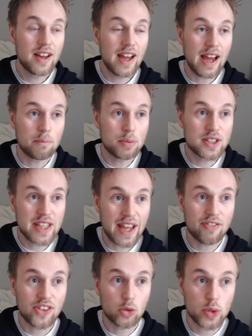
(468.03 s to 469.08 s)
and
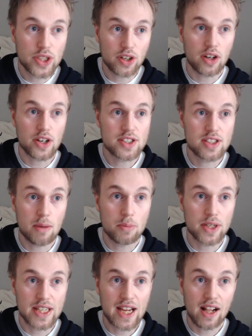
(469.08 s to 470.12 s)
pretend that we are
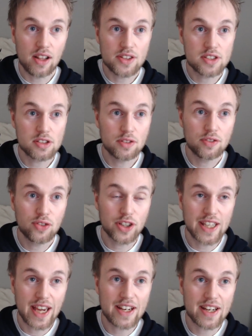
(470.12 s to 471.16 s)
somebody else,
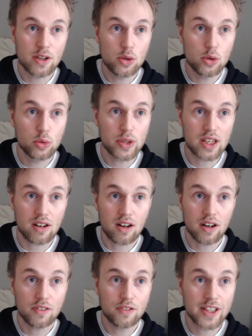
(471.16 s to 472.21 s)
forgetting who we
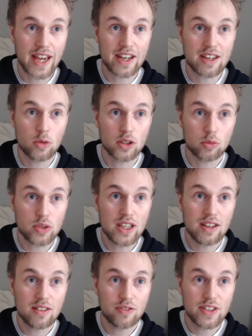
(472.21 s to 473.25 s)
are, forgetting what
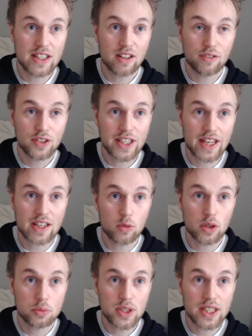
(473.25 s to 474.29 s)
we feel, forgetting
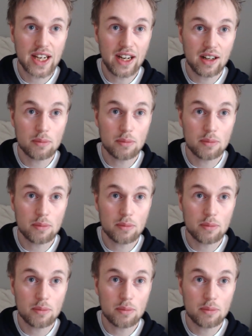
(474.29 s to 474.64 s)
what we care